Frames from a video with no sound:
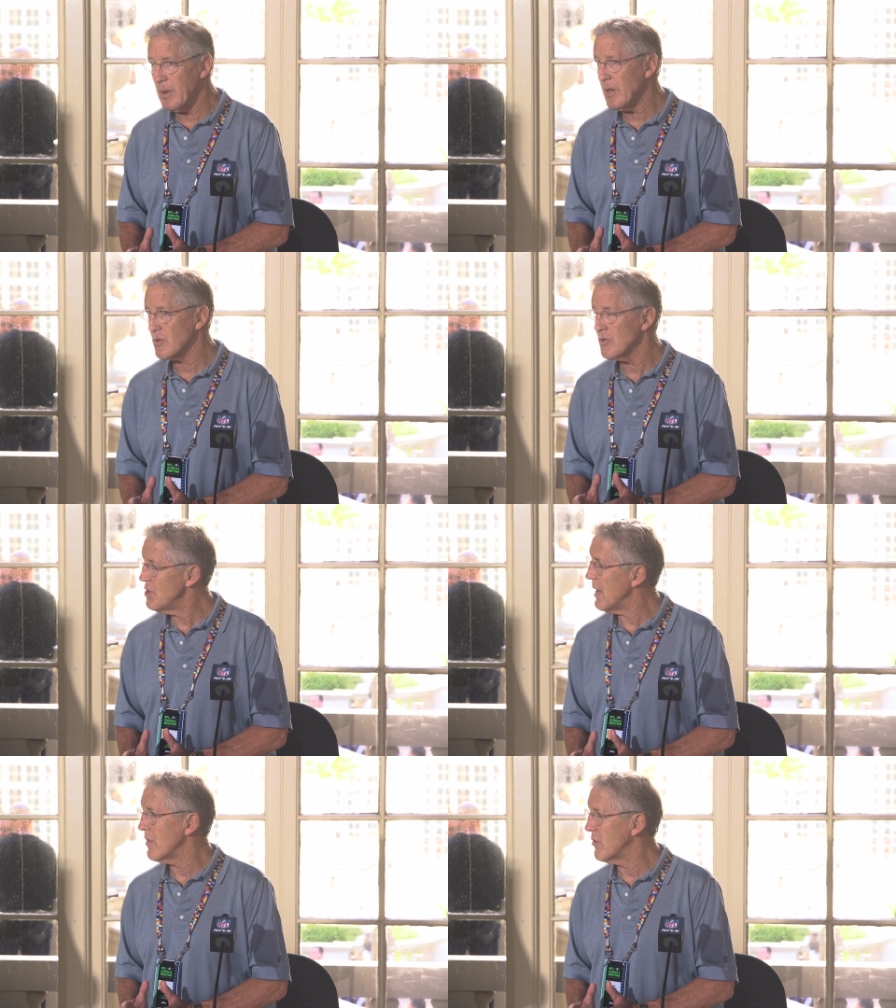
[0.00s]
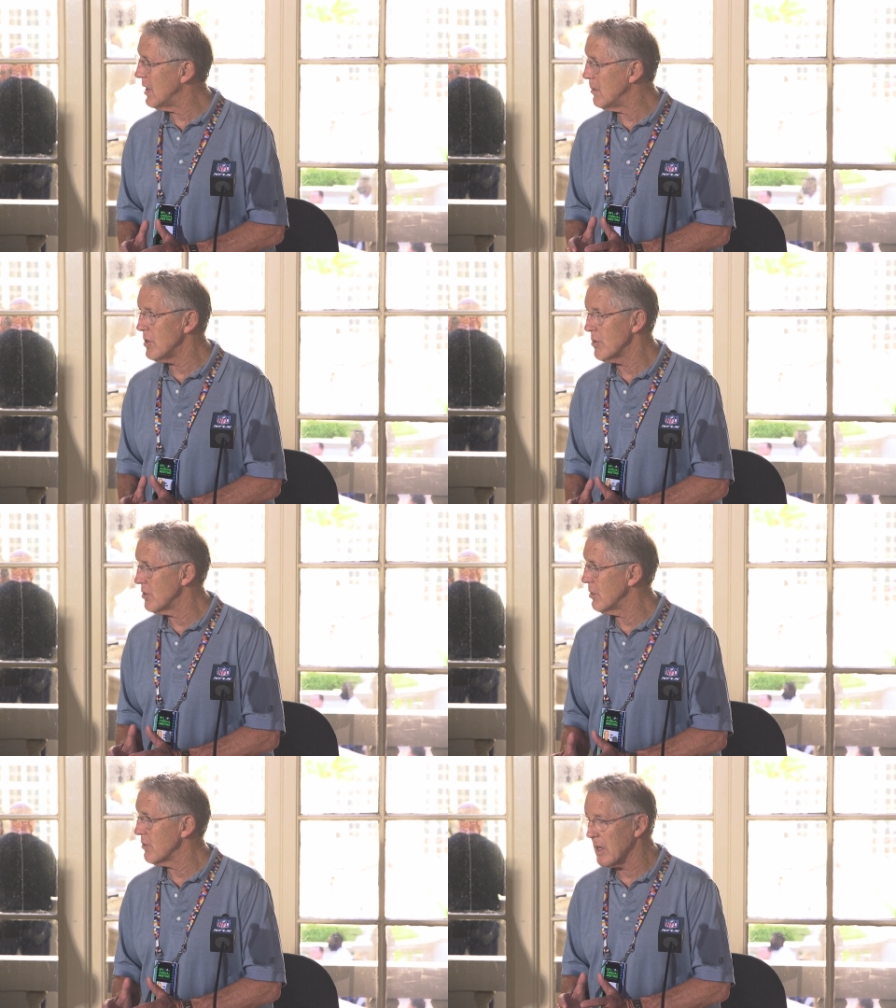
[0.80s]
Players are not the same year
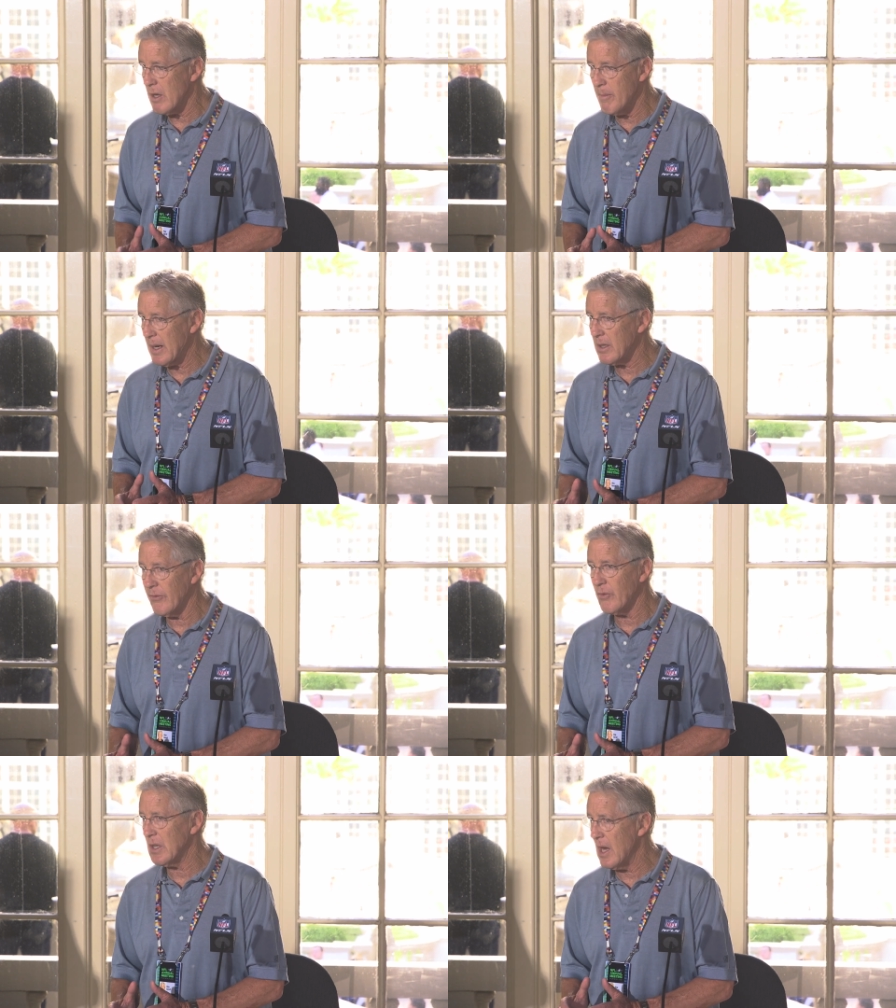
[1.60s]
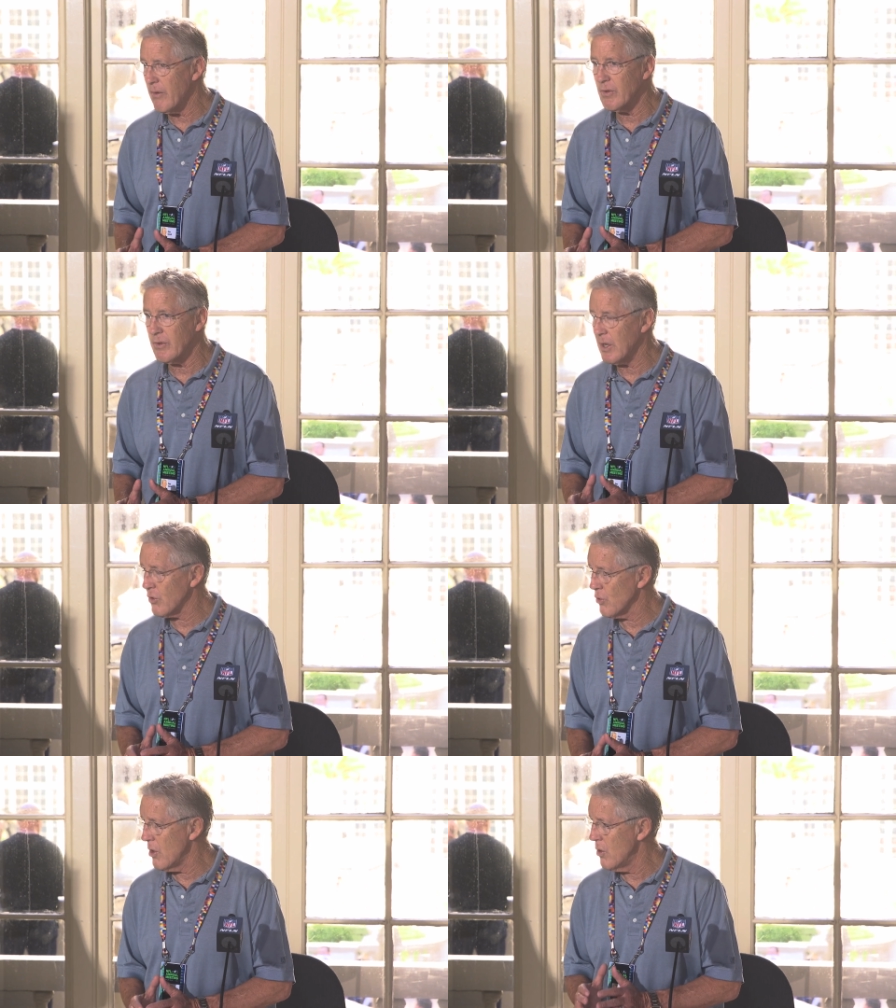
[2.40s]
to year. They come back differently every year. They
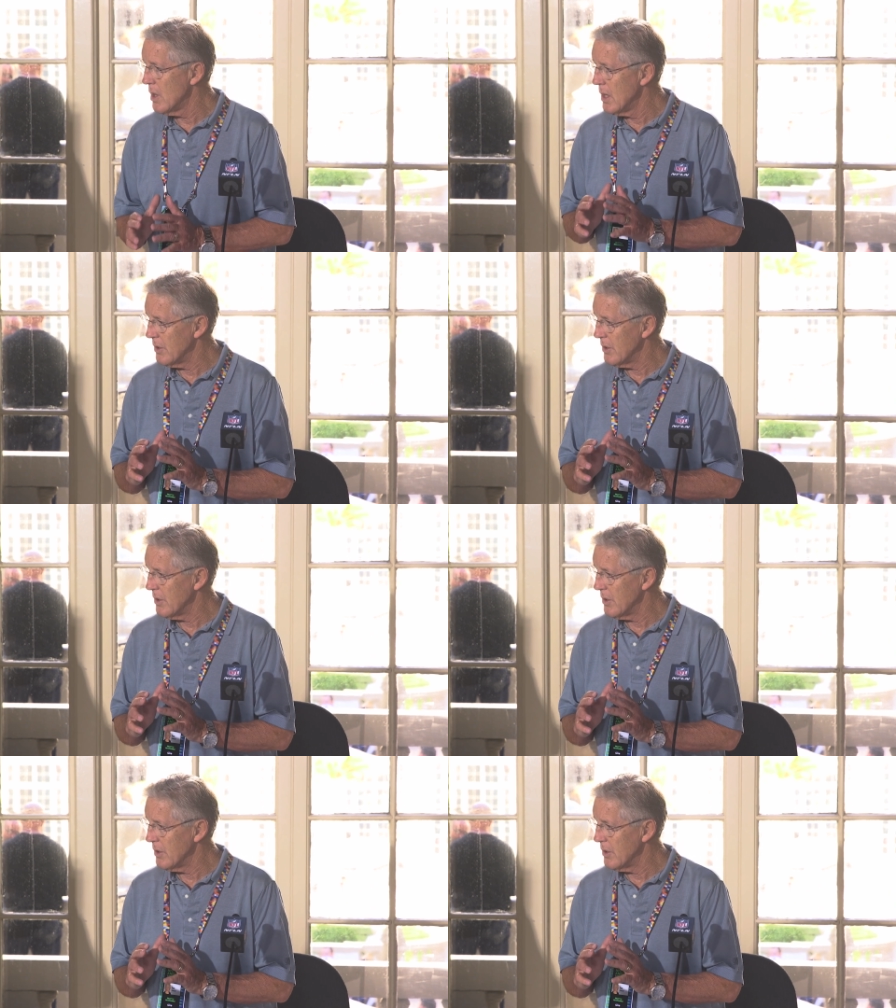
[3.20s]
grow.